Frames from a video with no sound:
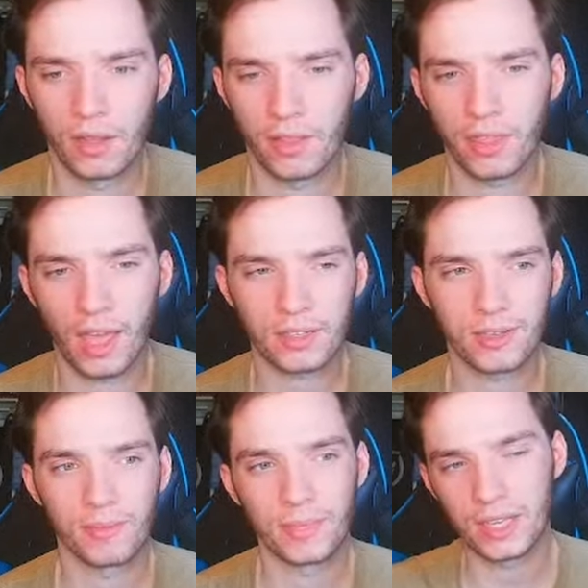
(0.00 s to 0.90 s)
That to
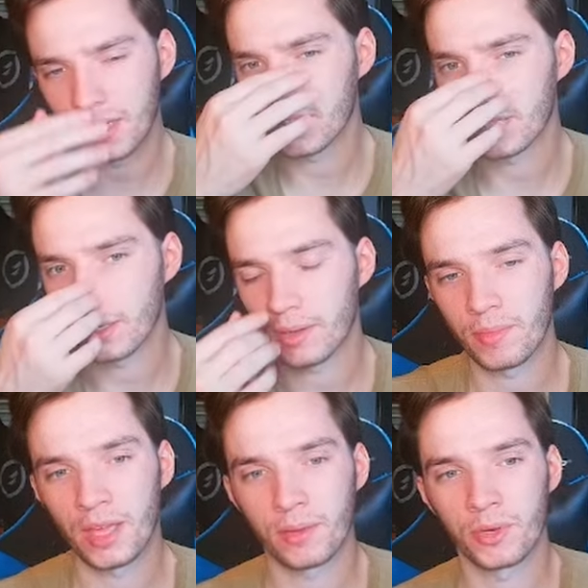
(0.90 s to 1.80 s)
me didn't
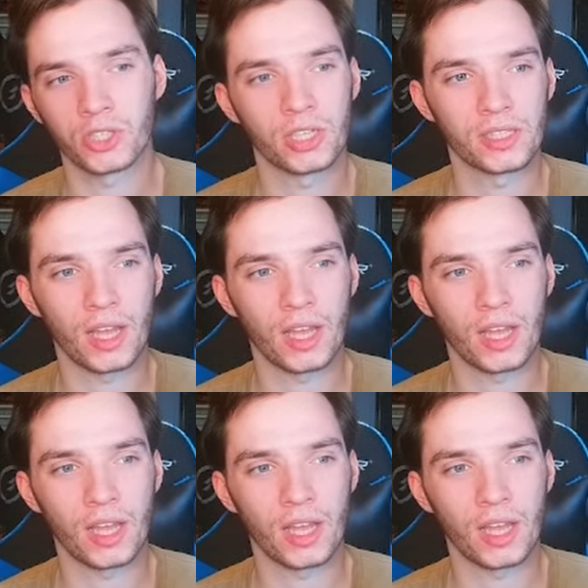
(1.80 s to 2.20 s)
make much sense.